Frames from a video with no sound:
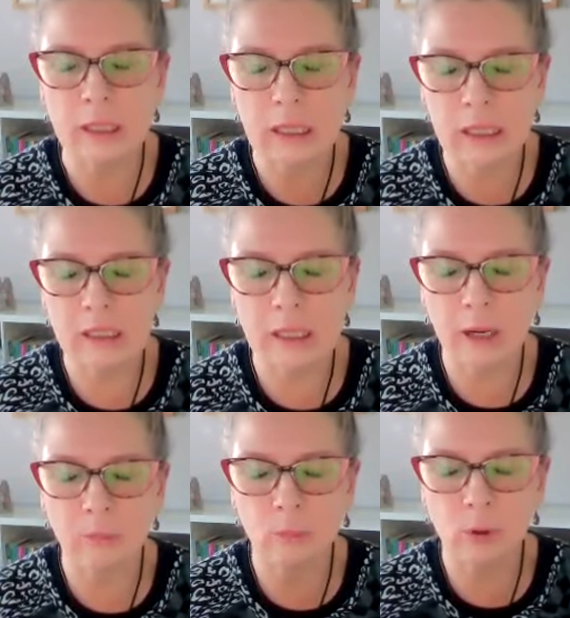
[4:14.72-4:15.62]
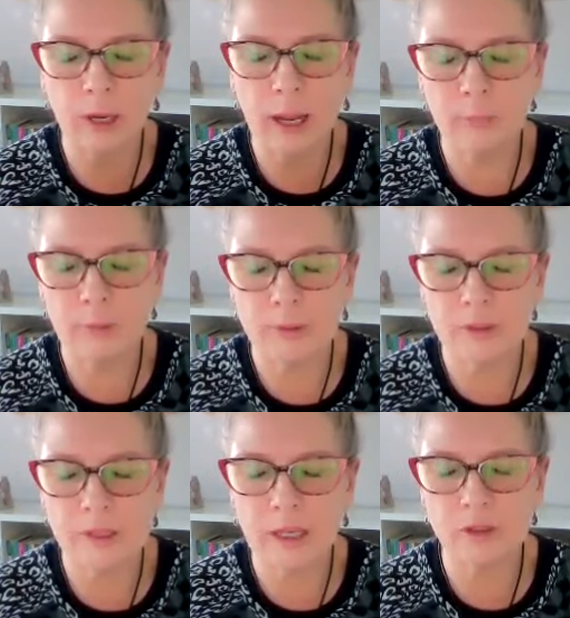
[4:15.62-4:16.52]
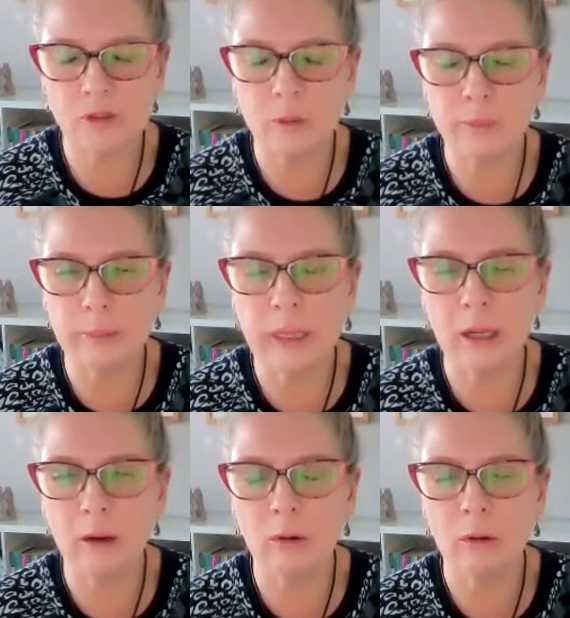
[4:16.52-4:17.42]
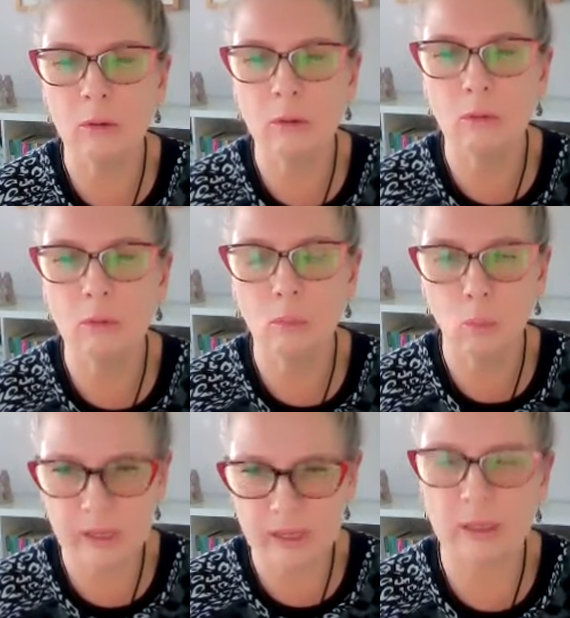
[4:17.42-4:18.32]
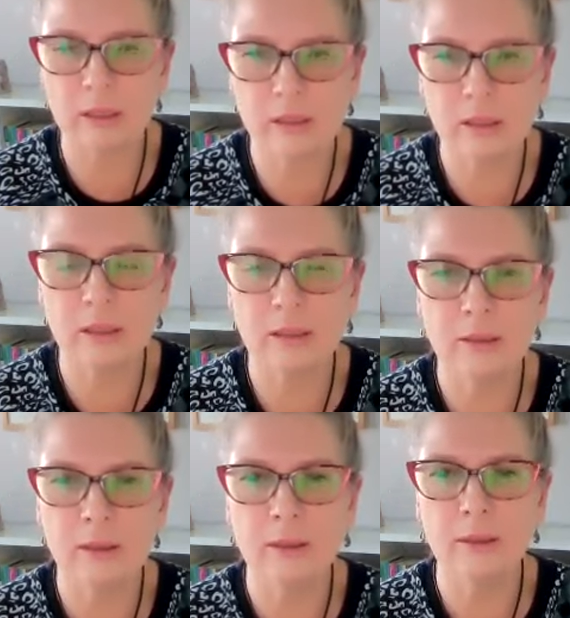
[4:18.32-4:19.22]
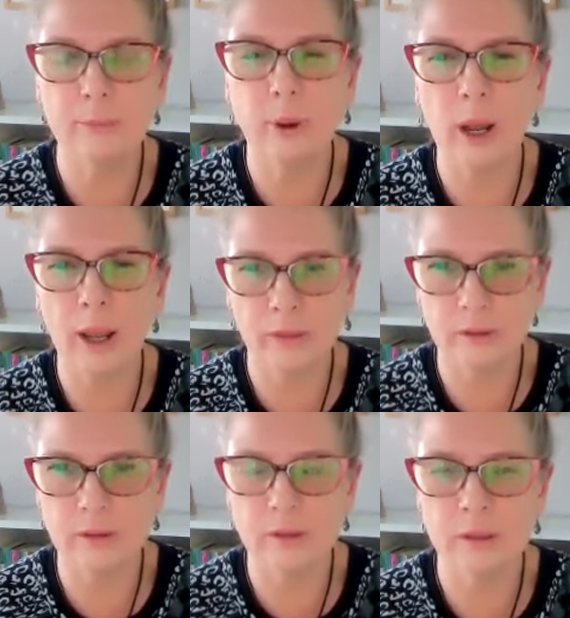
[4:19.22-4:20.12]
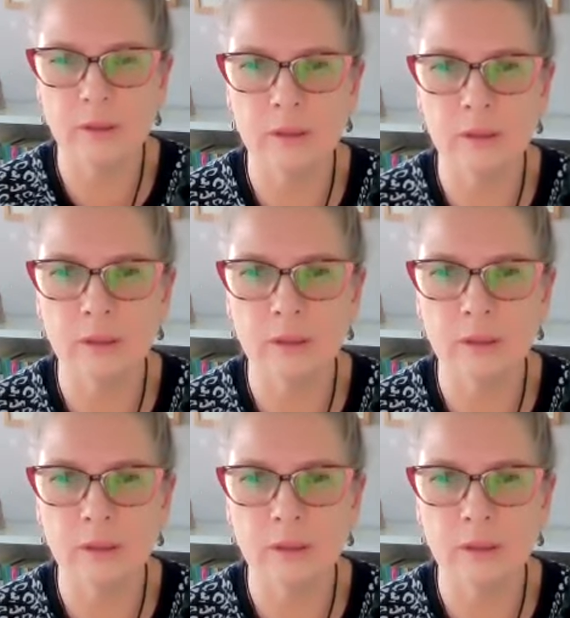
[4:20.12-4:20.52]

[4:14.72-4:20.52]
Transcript: it and what happens as you are being witnessed by others.